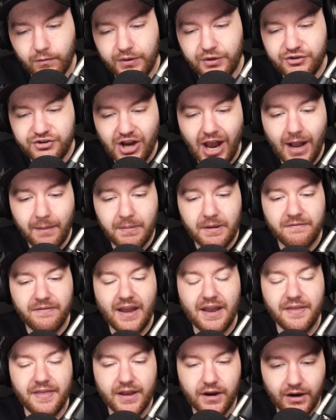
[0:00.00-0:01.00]
Jack
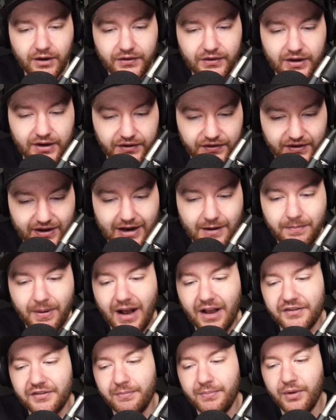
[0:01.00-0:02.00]
McVeigh, there is a distinct
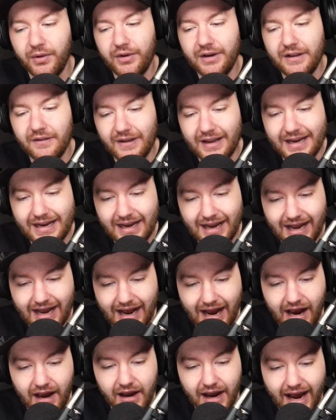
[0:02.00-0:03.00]
possibility. Like,
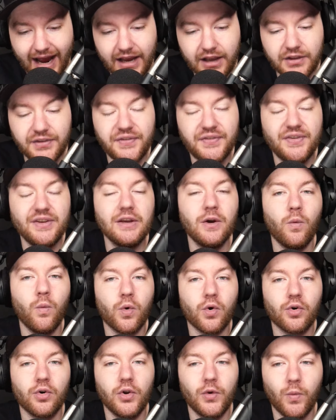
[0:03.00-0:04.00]
I could see a
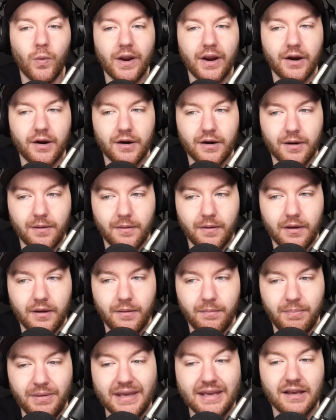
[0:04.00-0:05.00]
world where,
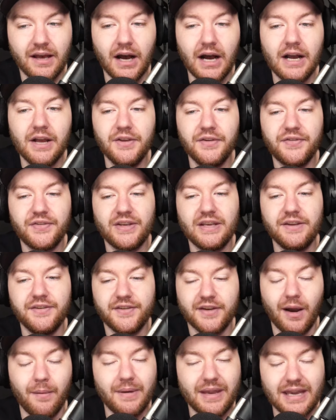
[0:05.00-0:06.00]
because he's
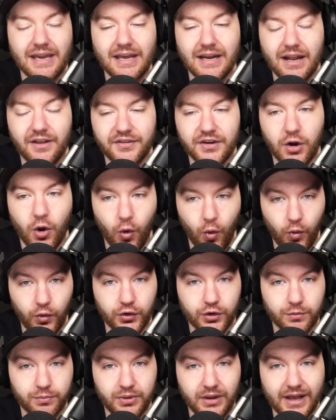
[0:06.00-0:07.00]
coming in as an
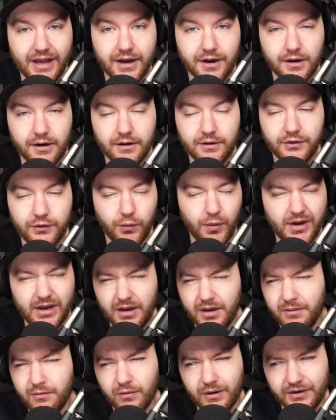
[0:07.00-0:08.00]
older player,
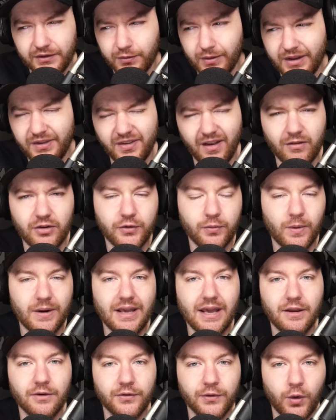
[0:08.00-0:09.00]
27,
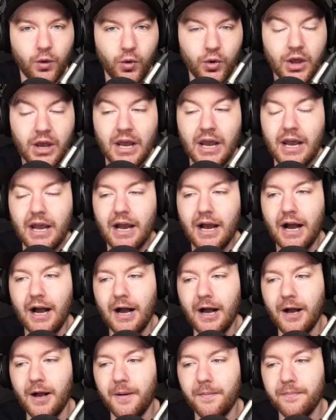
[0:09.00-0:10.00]
28 years old, you
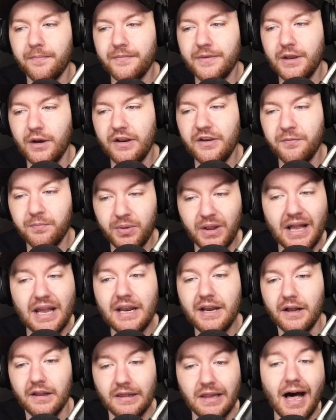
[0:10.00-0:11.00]
know, he's
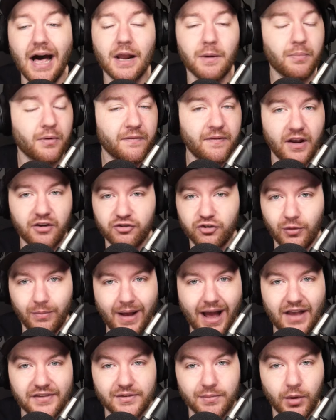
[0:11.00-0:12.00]
played a lot of professional
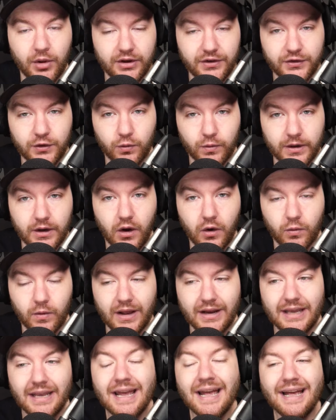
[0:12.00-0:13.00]
basketball in his career
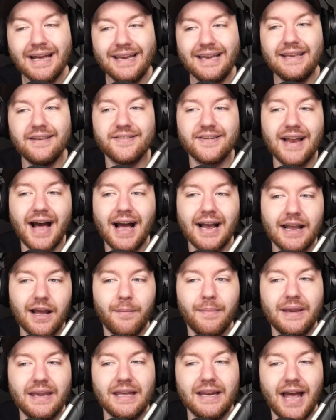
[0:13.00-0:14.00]
already. He's not
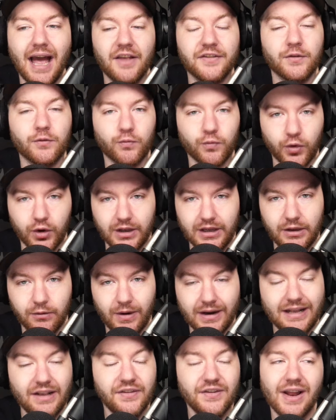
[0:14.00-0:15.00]
coming in as a rookie,
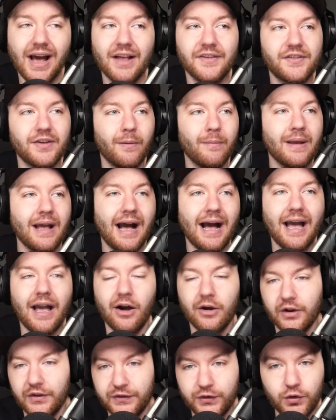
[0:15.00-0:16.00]
right? He's not some guy
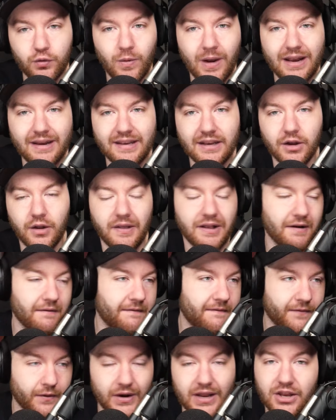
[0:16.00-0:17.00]
on a two-way deal, like a
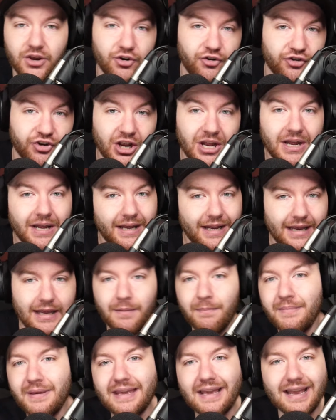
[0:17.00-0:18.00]
fringe
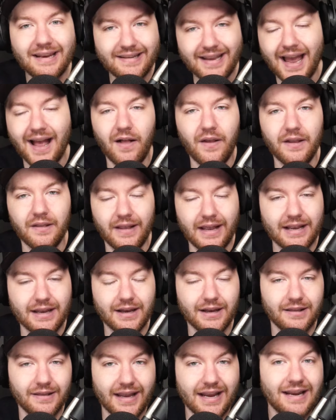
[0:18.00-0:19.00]
NBA talent, like
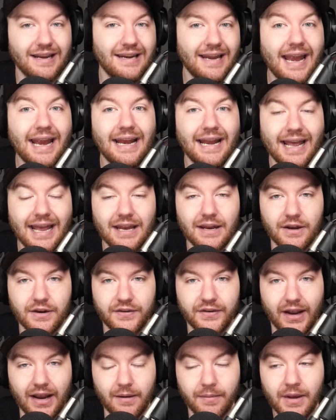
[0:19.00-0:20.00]
a Nate Hinton
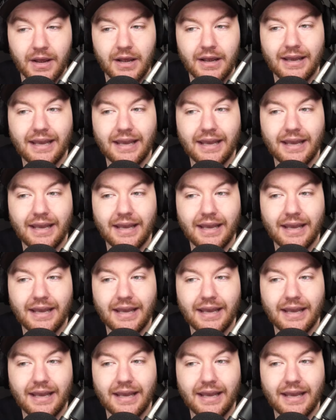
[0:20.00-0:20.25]
type.